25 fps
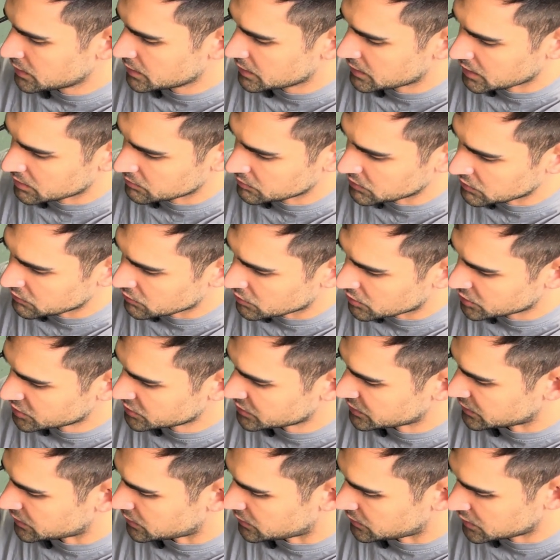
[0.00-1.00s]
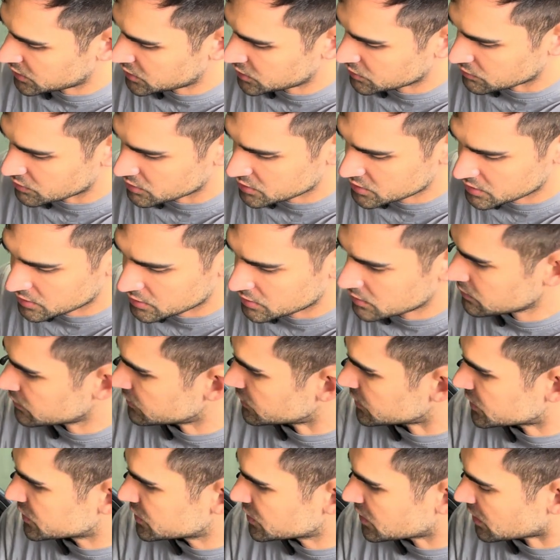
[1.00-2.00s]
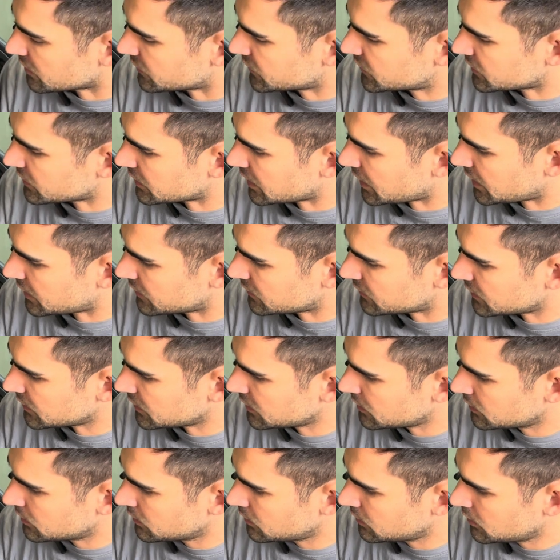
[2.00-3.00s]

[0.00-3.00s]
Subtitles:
Can be washed in the dishwasher, which comes in handy,